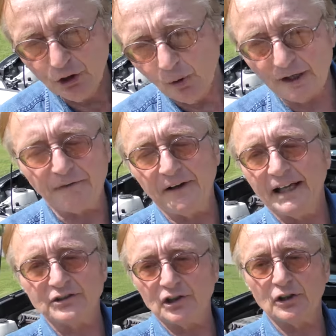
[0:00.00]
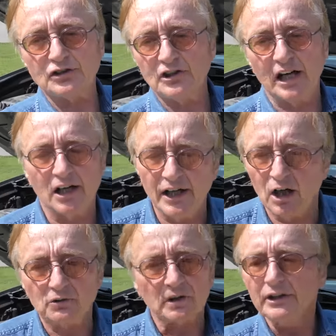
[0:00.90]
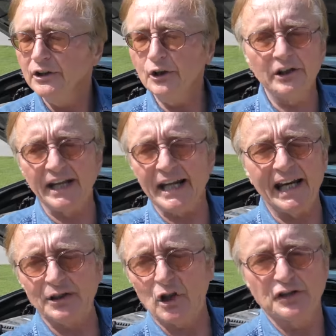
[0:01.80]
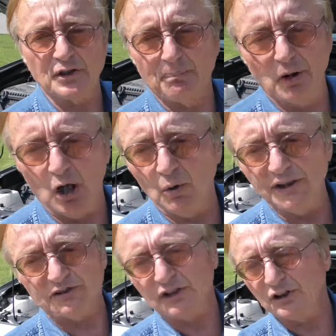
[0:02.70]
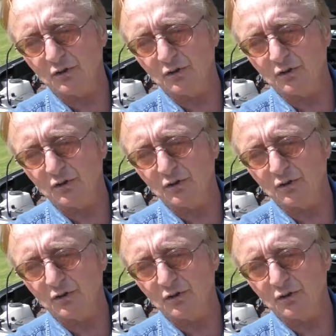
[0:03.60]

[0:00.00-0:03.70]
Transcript: You want a fancier stereo? You can get Androids to blow these things